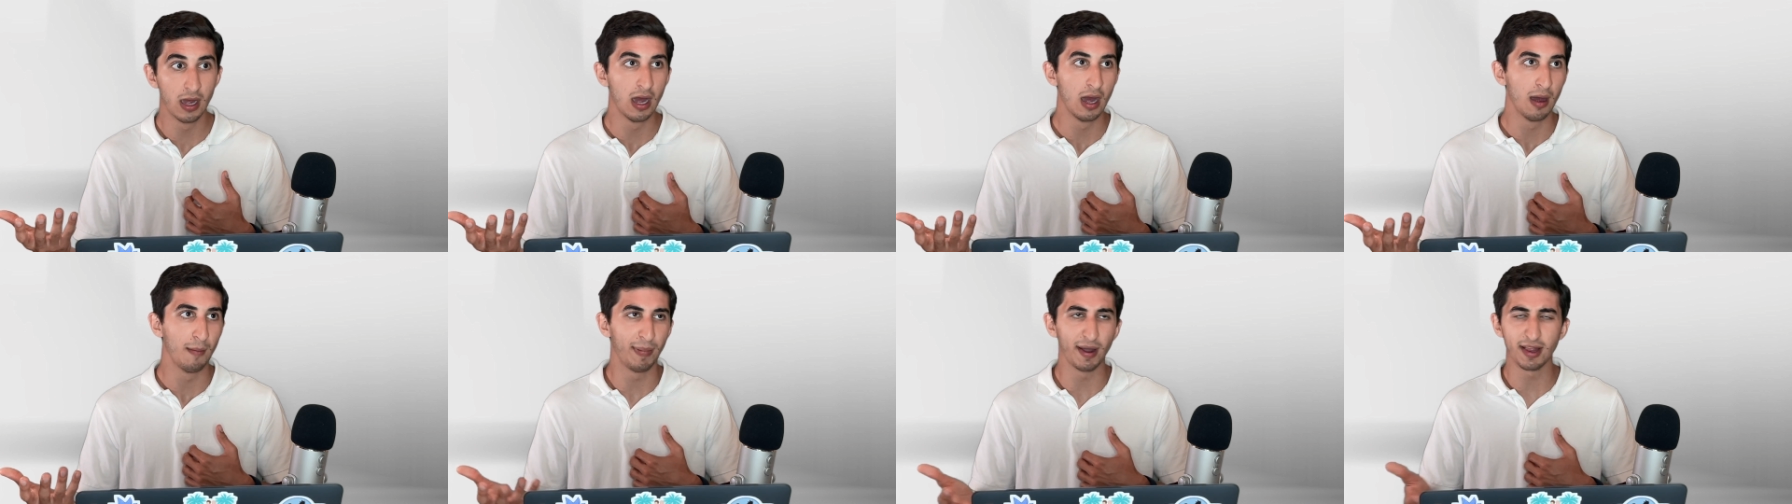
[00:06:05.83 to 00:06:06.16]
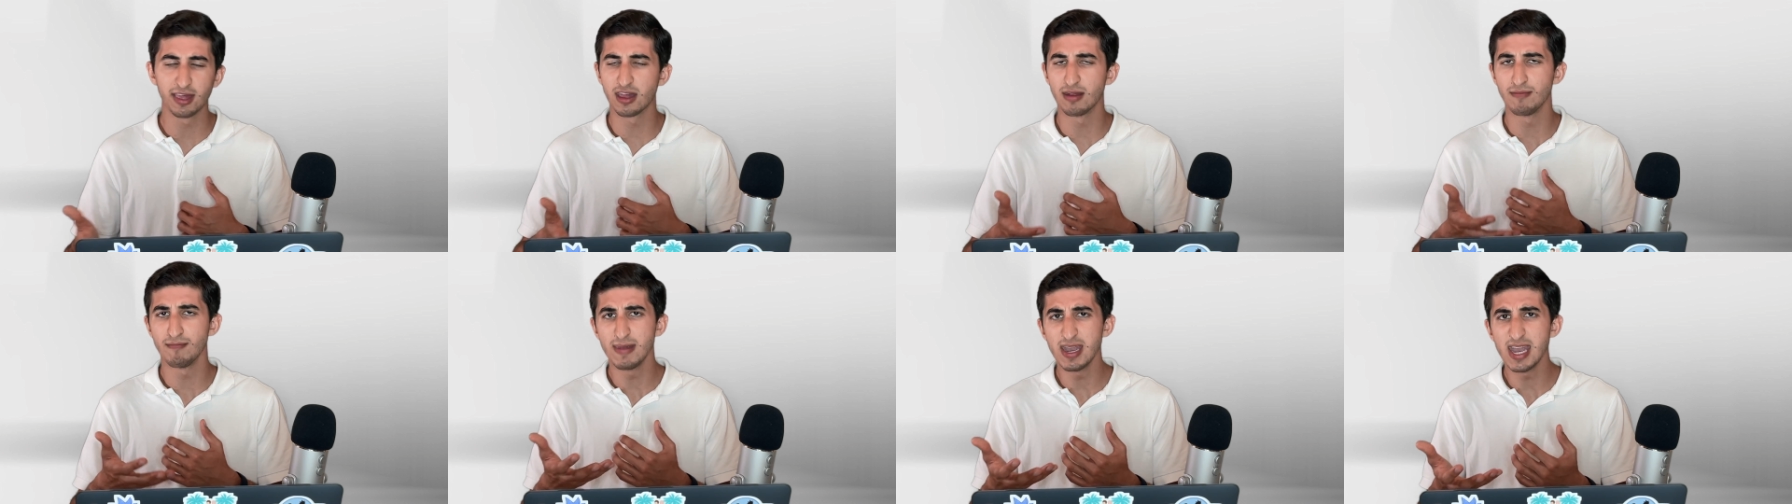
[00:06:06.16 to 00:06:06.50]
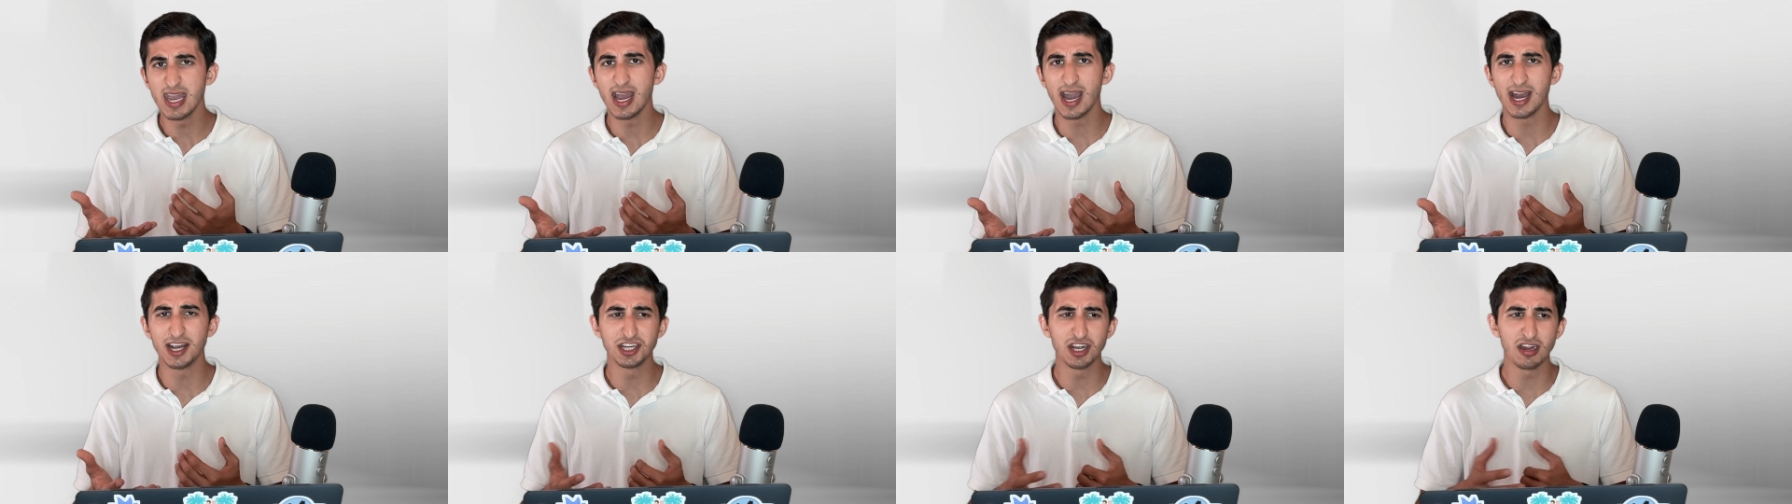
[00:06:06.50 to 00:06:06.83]
But to me,
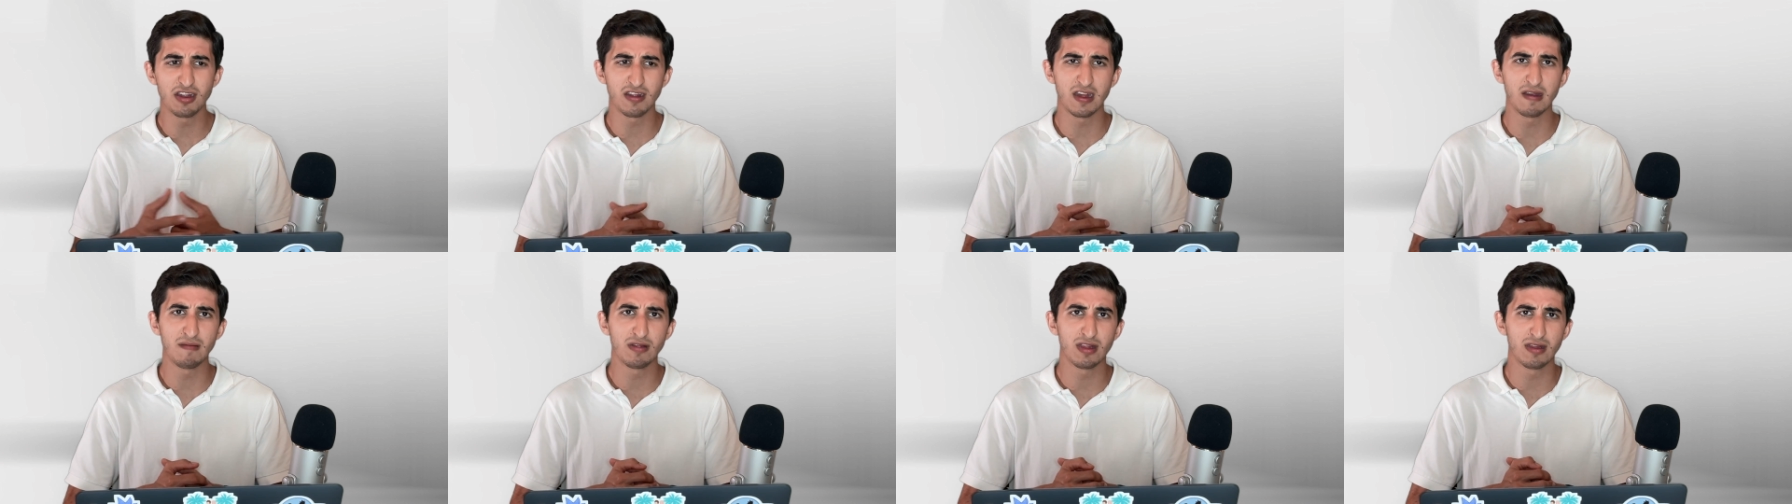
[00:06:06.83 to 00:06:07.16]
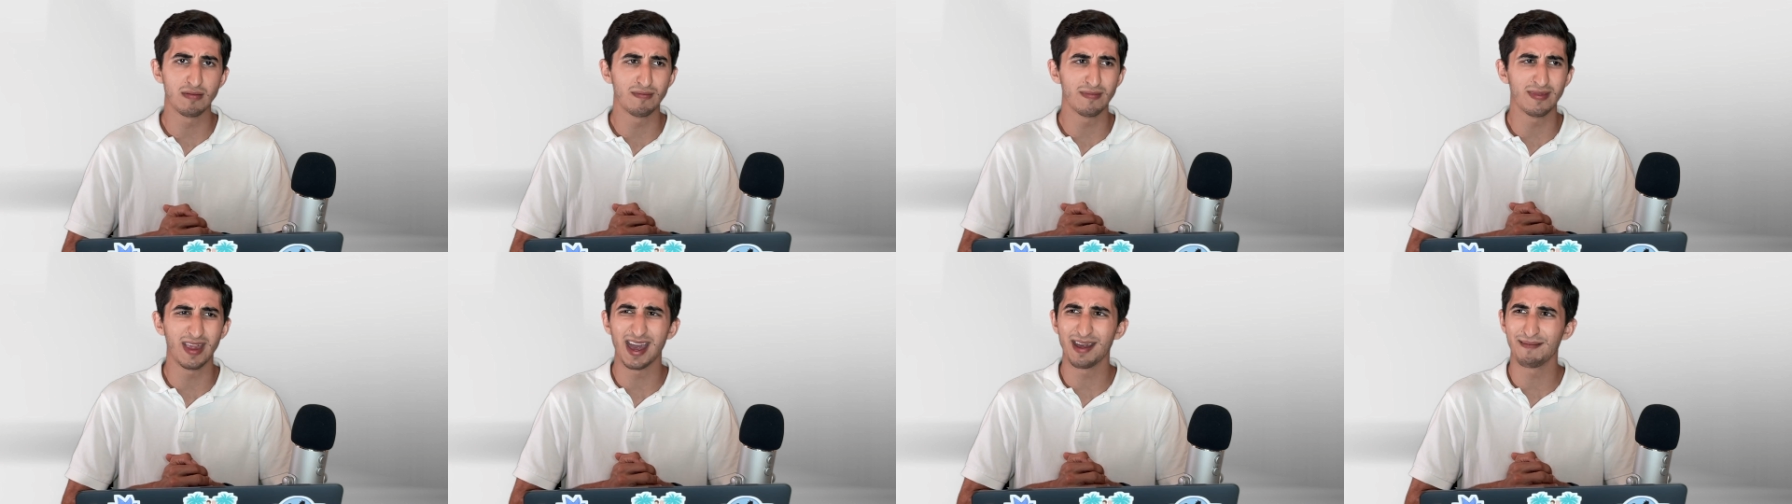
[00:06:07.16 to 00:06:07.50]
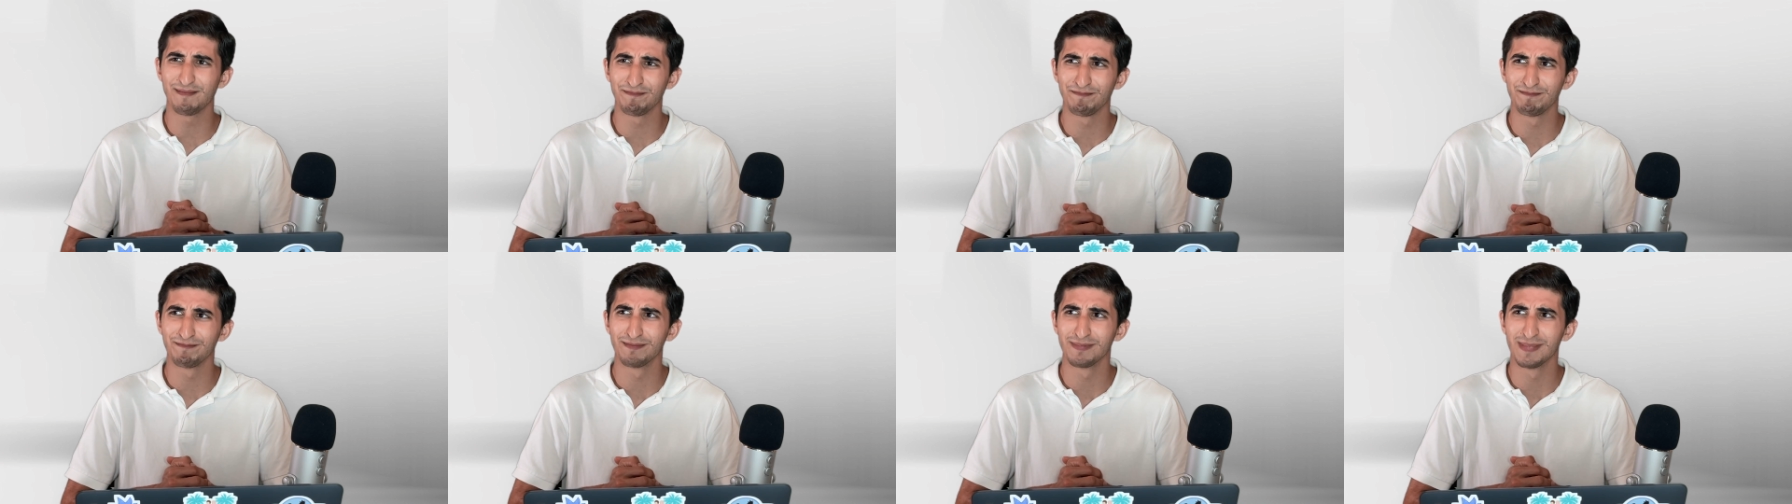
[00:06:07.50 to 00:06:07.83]
it just seems to
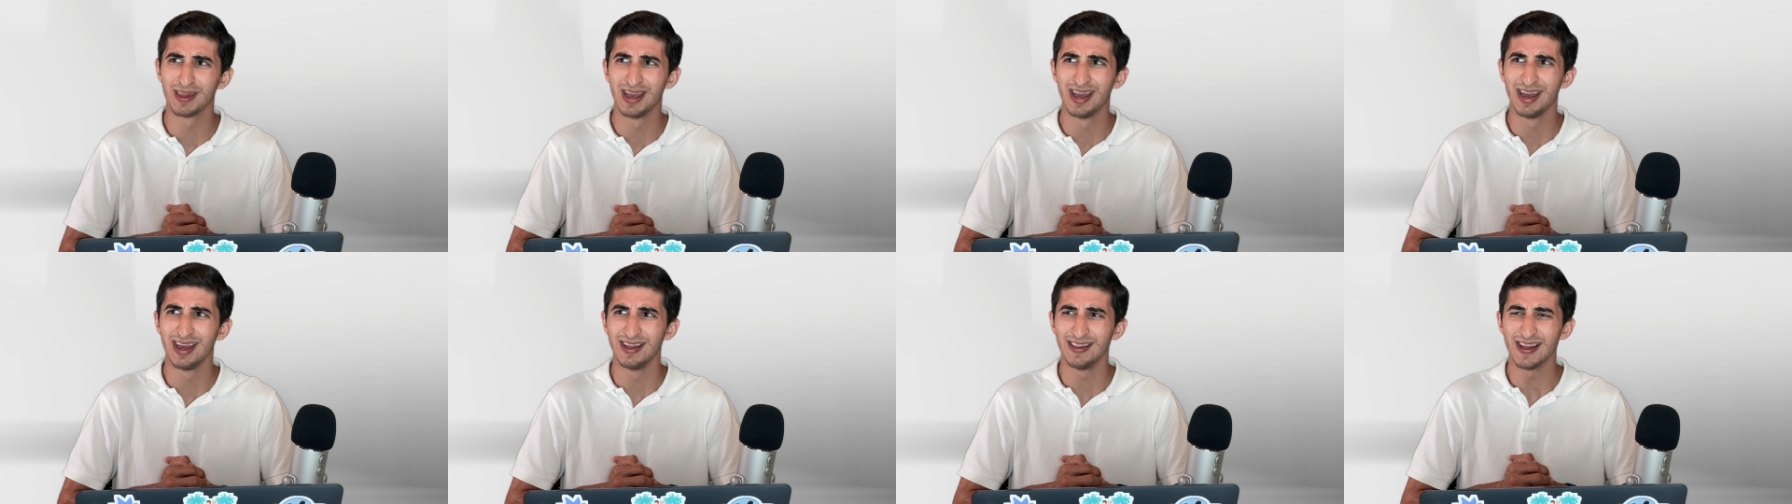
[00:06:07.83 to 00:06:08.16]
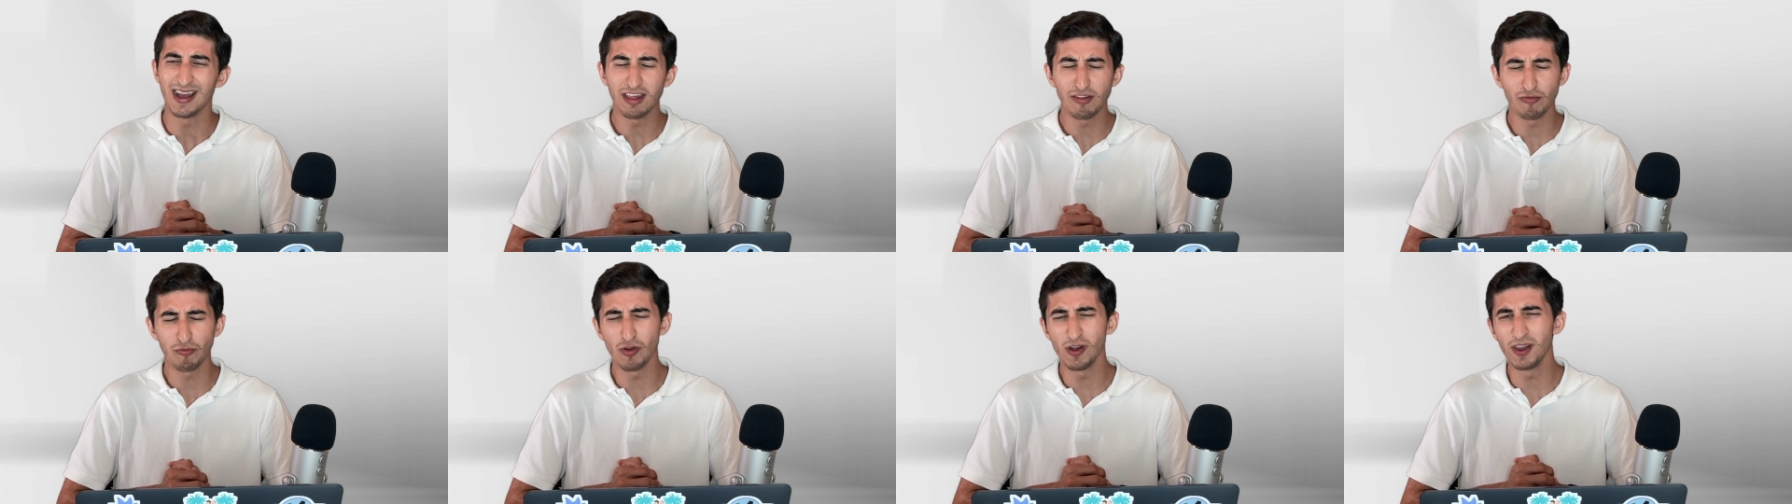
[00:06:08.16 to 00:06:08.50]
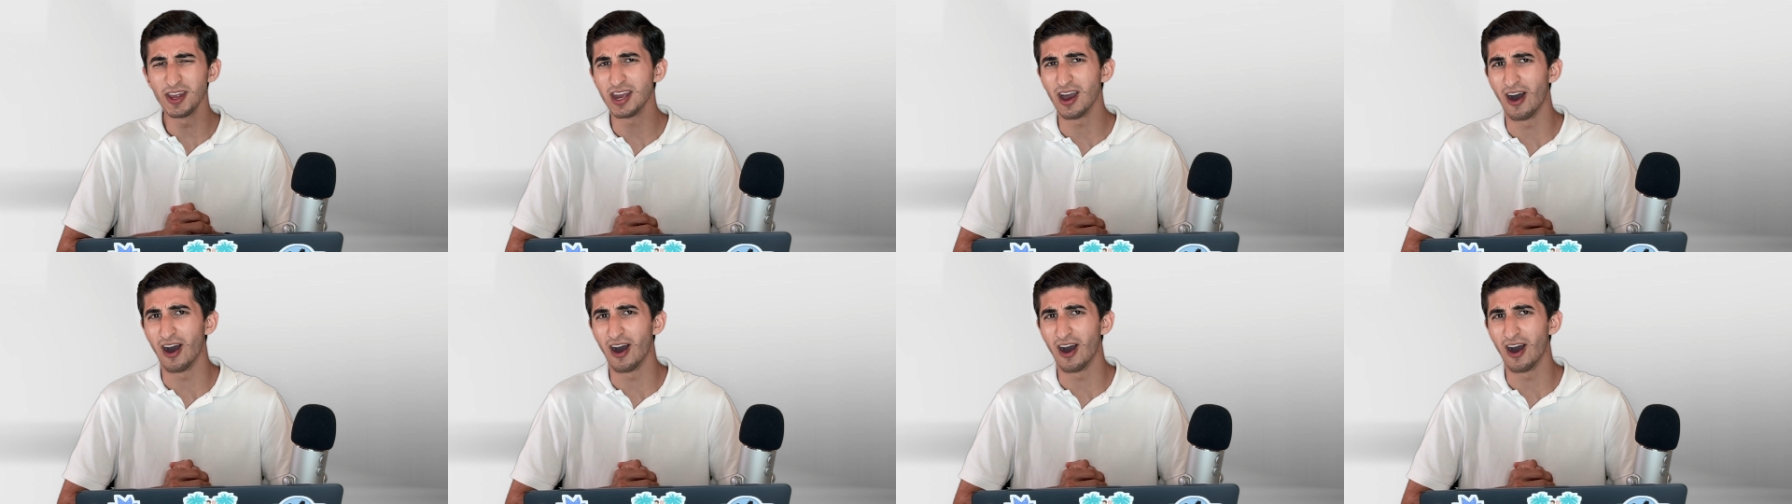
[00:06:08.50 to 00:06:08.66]
that's really